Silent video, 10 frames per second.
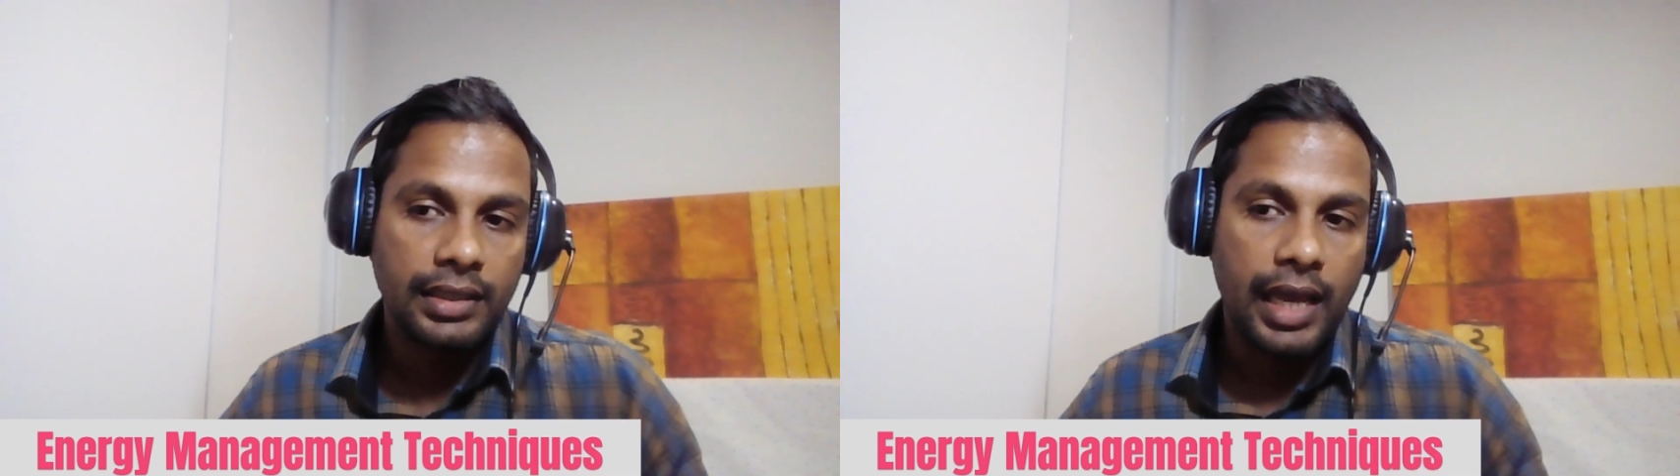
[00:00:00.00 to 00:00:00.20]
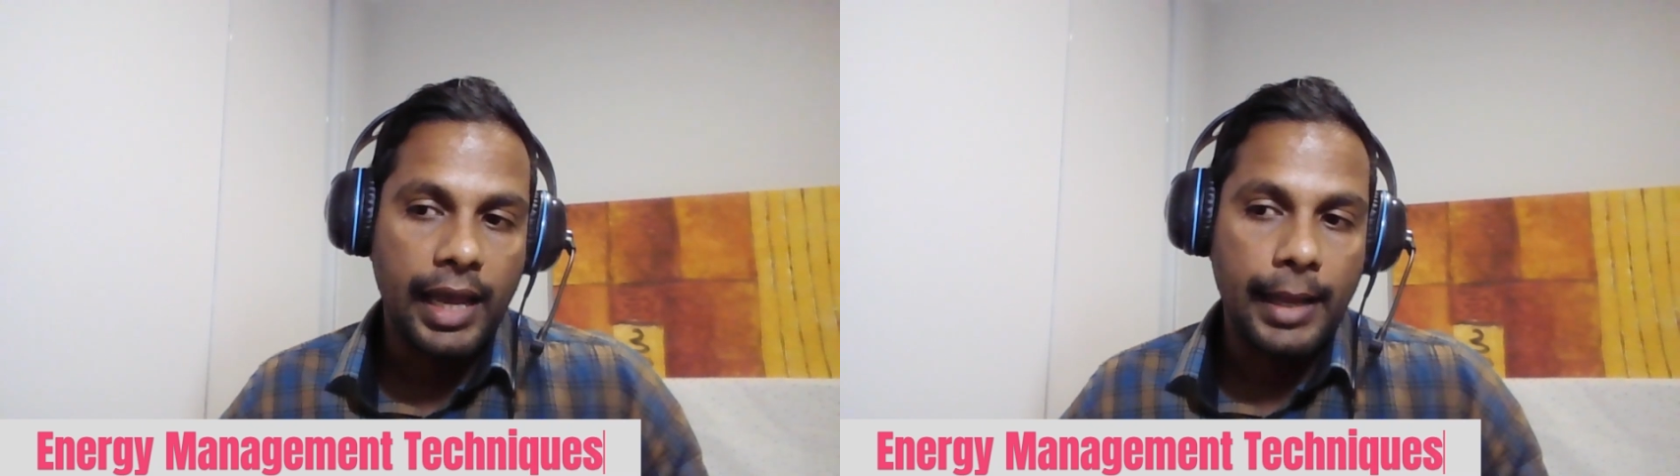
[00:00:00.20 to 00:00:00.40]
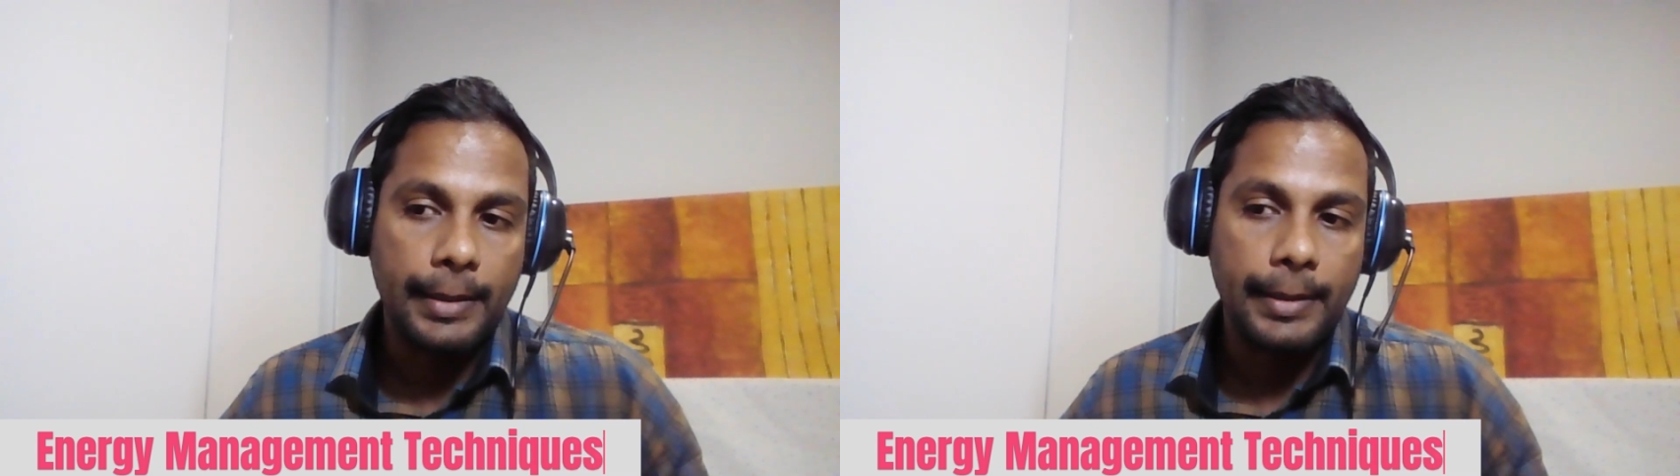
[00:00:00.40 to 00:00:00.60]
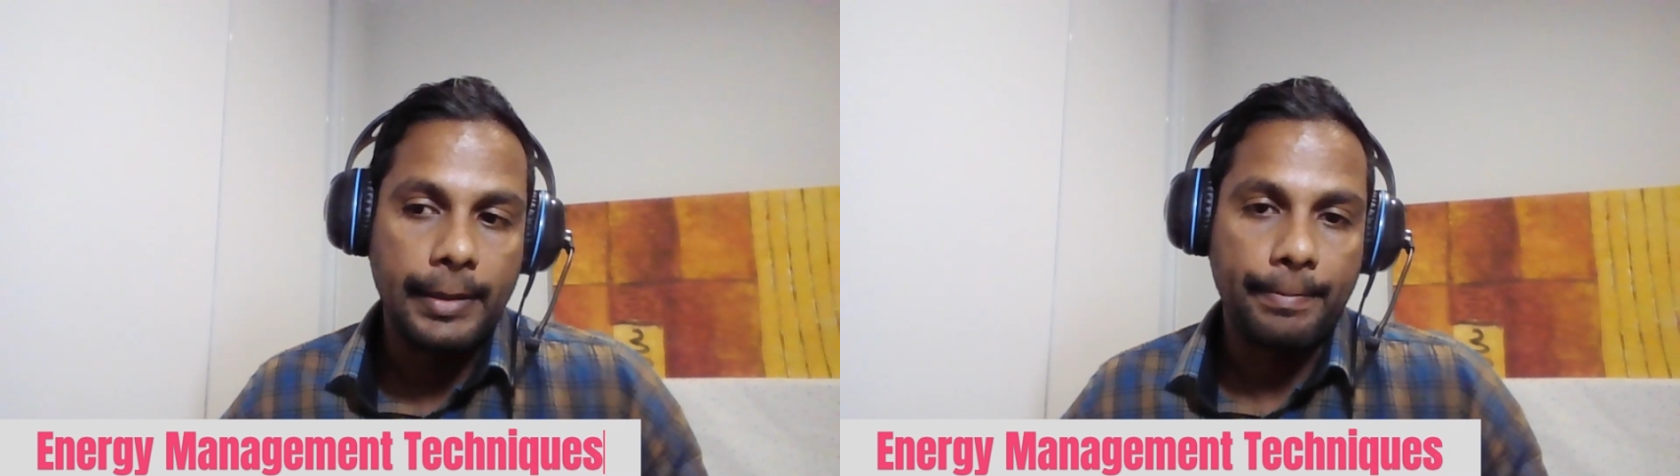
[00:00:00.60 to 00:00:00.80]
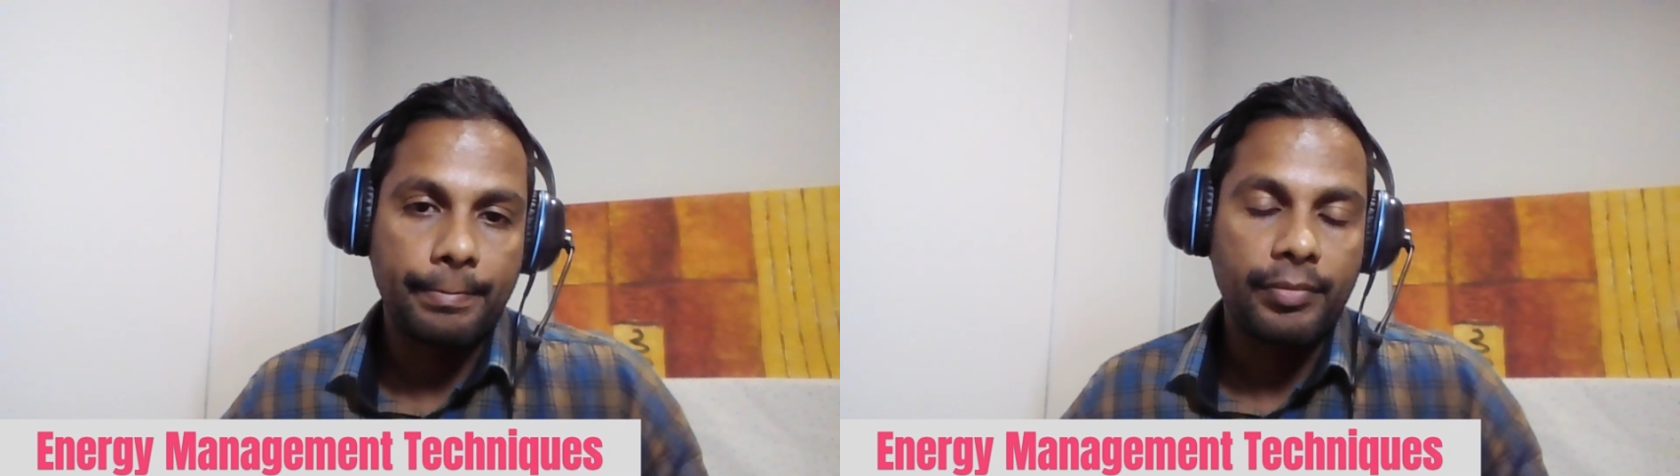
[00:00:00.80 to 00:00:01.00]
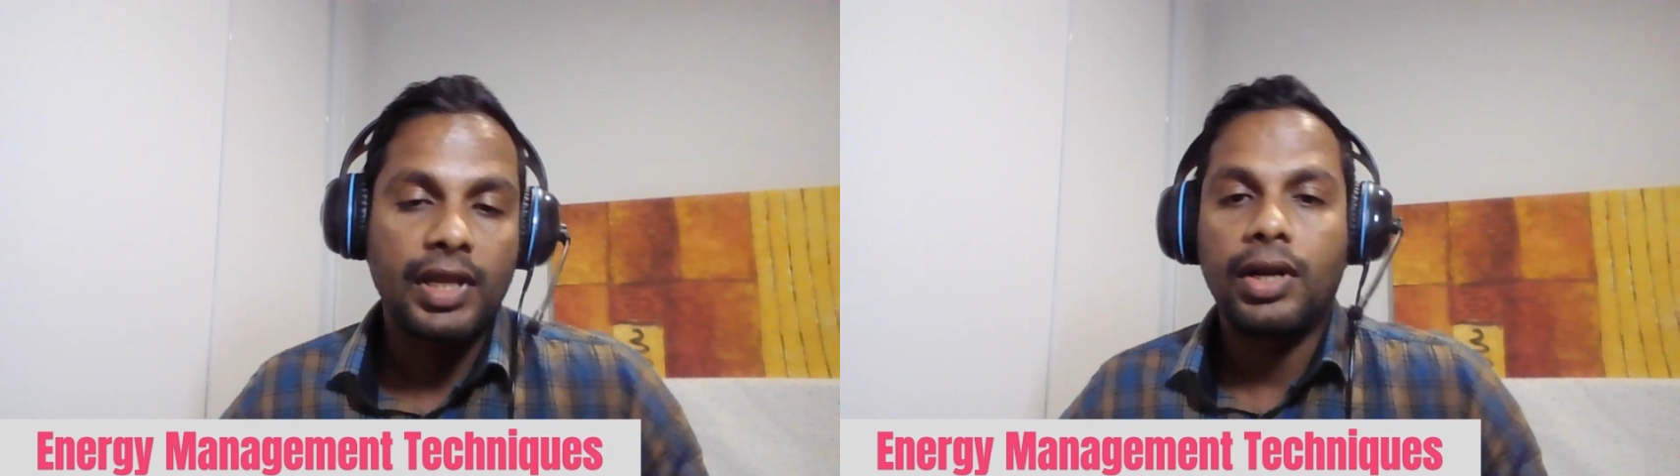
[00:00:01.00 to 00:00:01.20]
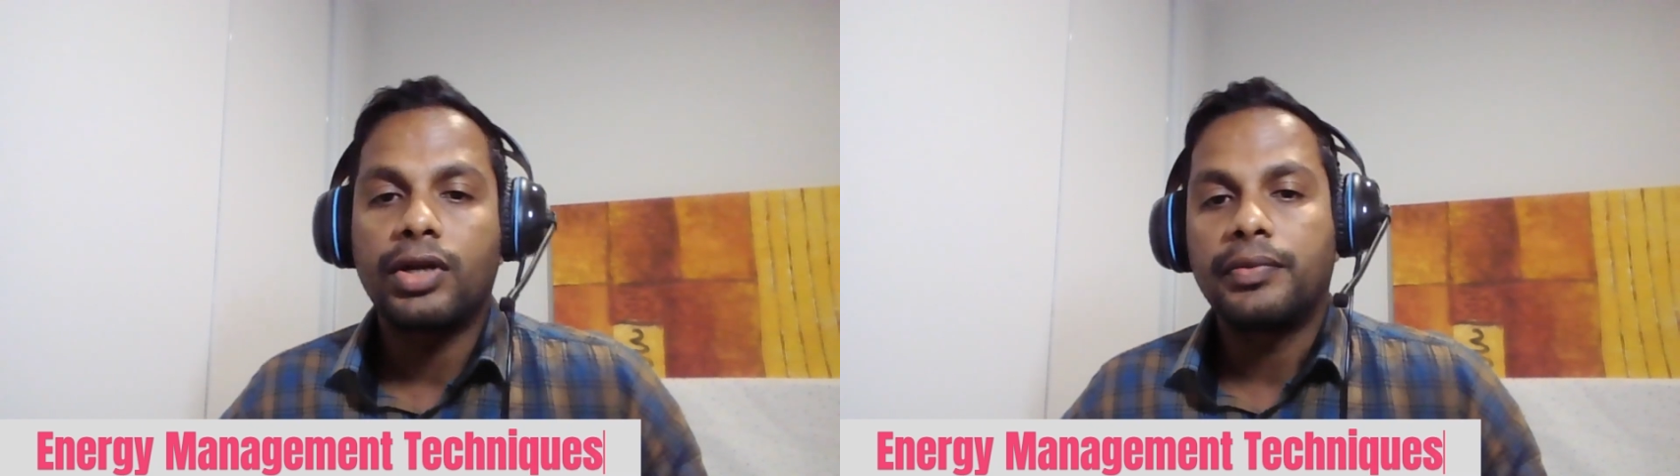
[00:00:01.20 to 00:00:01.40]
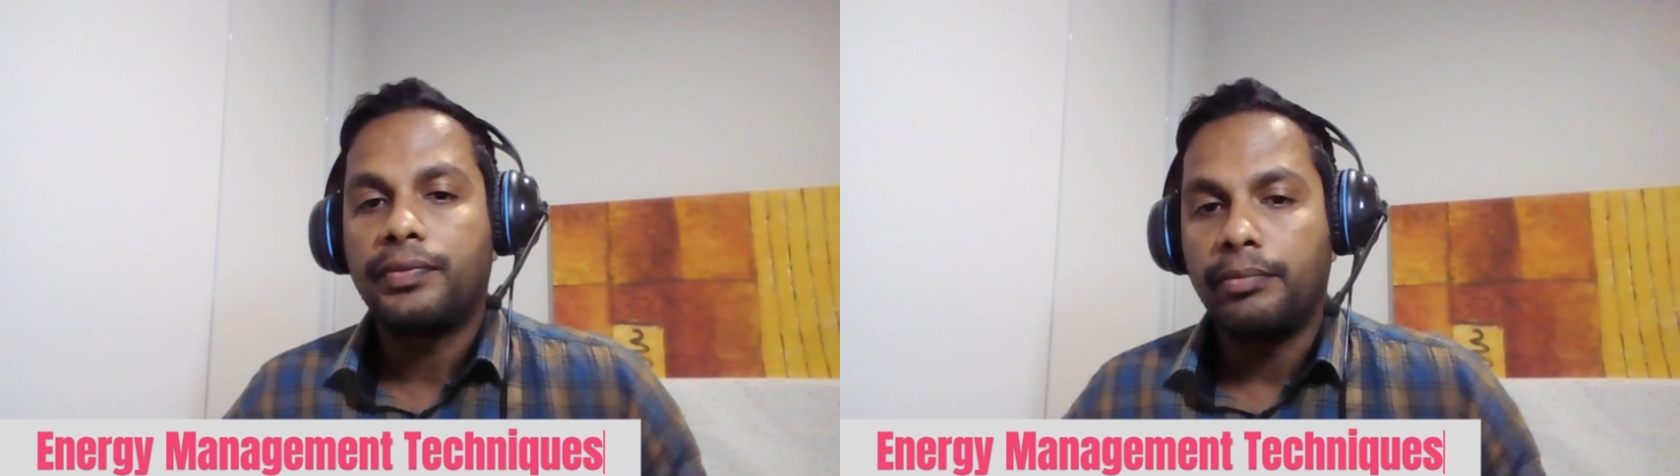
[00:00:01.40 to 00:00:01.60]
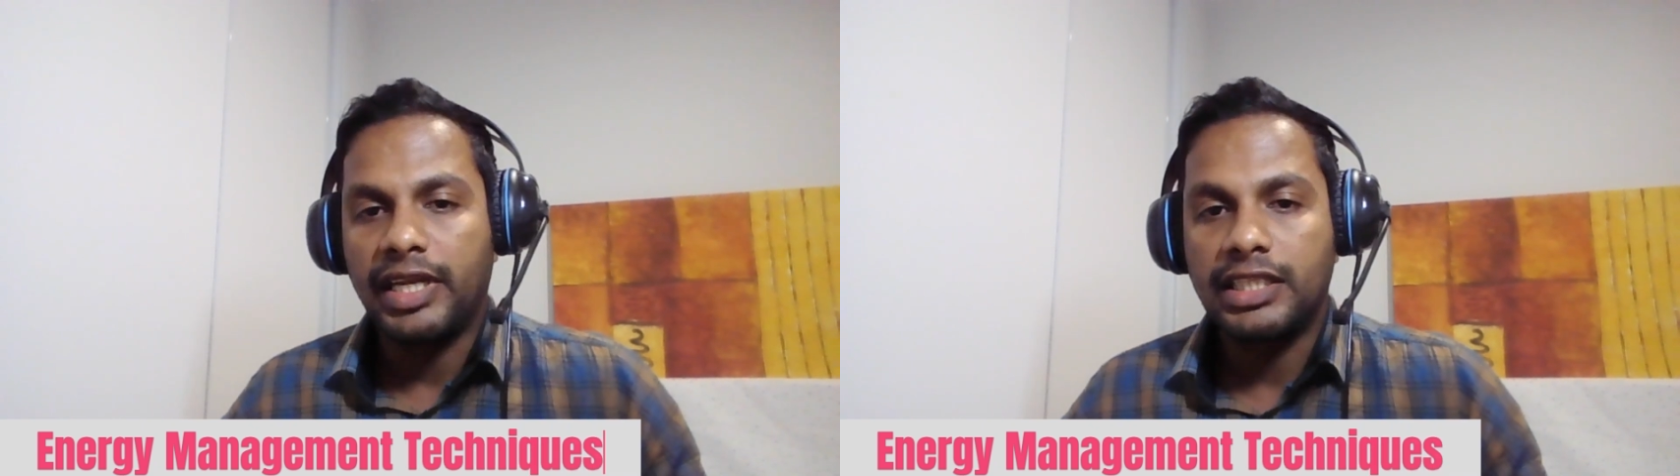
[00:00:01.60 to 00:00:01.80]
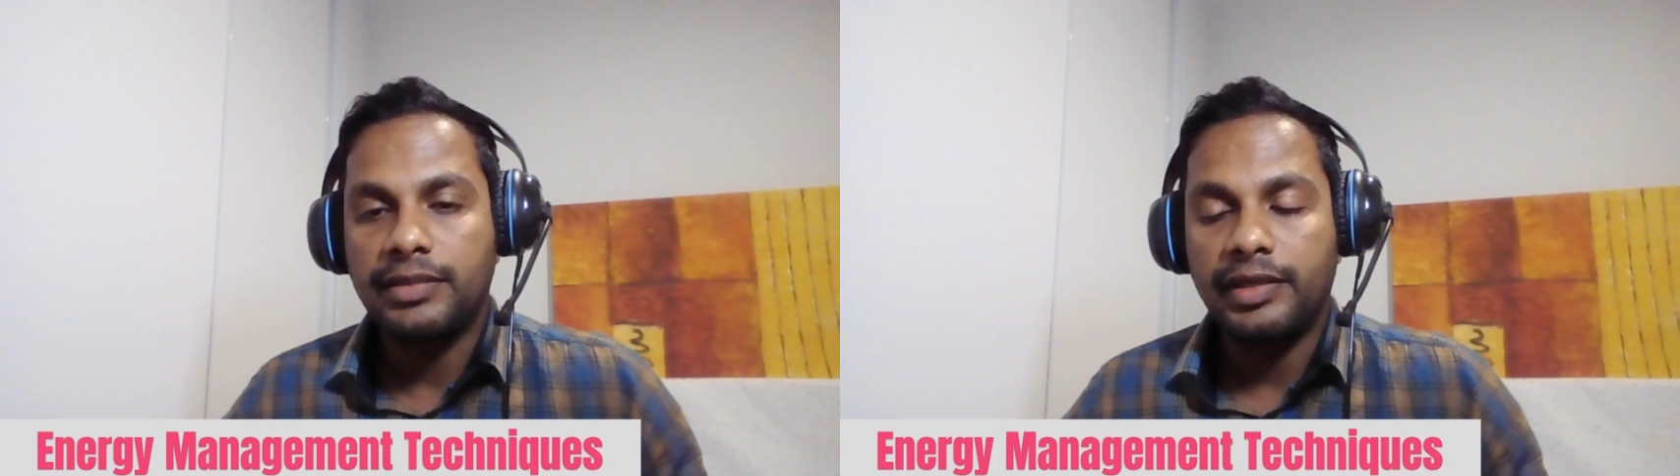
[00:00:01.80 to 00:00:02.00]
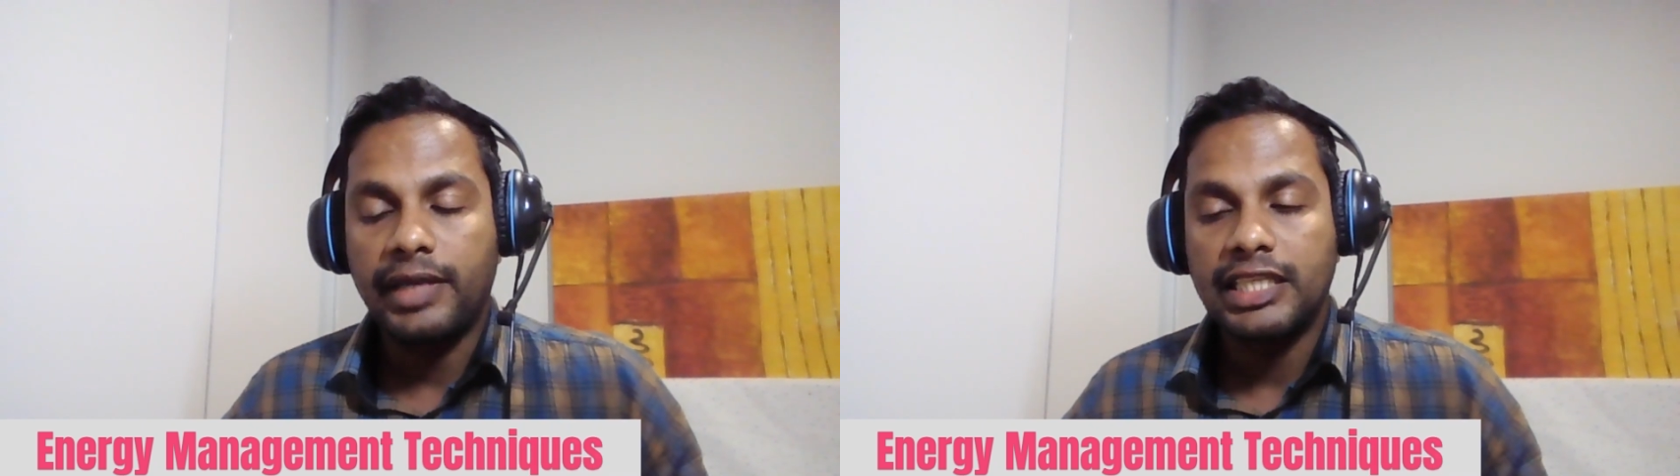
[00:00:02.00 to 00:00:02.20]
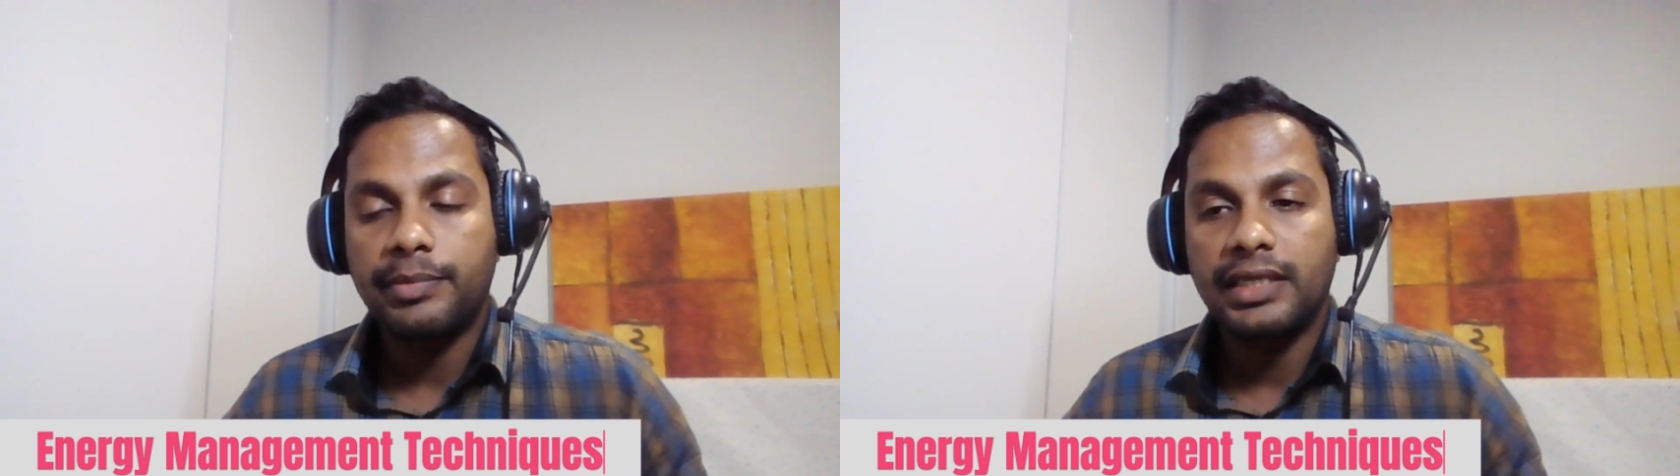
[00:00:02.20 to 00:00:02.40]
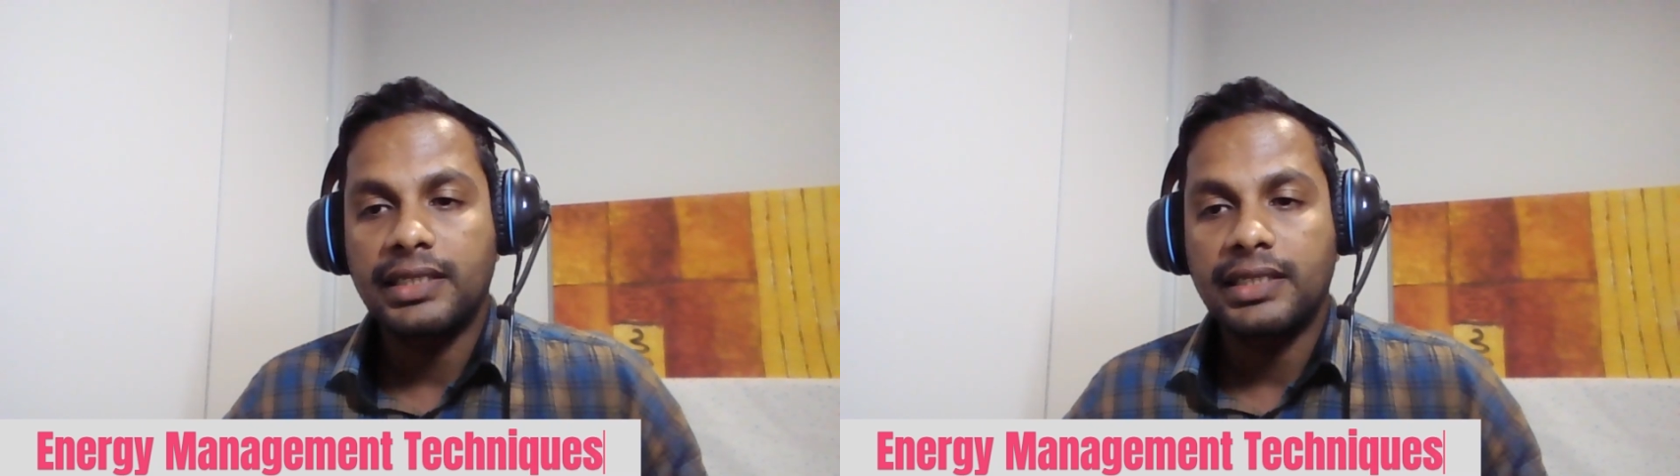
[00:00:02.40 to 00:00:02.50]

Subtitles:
and a lot of management aspects,